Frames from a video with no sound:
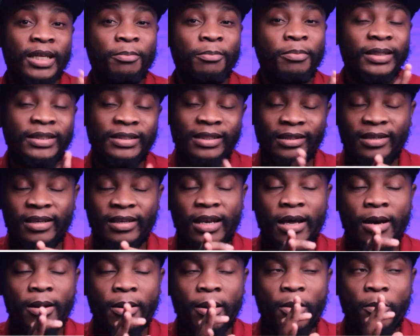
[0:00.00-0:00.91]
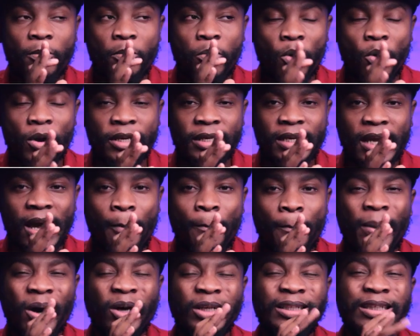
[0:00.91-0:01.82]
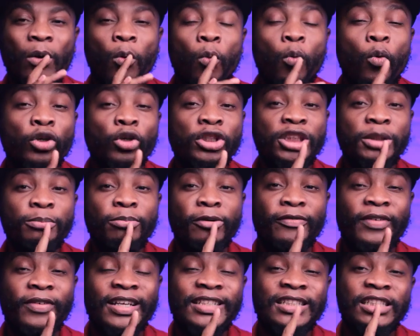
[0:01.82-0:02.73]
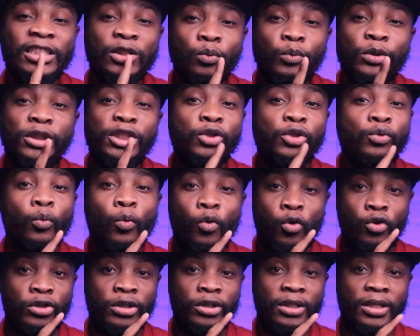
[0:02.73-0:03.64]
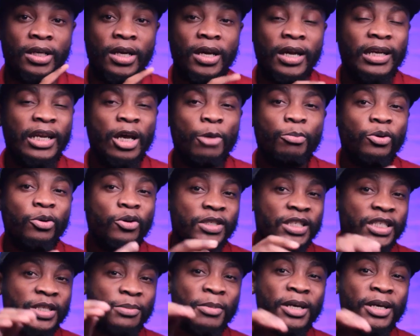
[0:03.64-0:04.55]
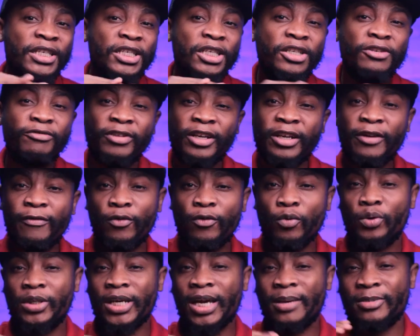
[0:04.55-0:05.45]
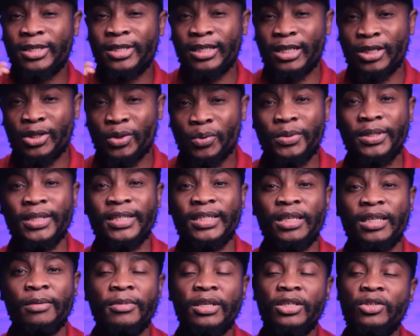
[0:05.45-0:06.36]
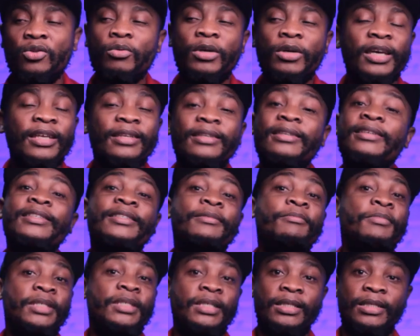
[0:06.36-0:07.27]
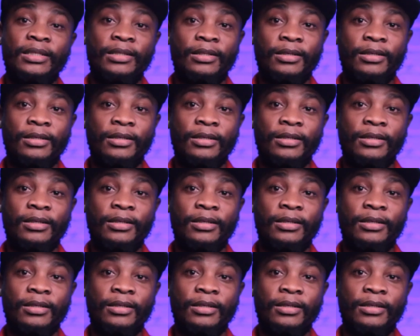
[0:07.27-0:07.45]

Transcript: that particular point about the worship of angels, which is warned. Now, because it's mentioned very few times in the New Testament, you can dismiss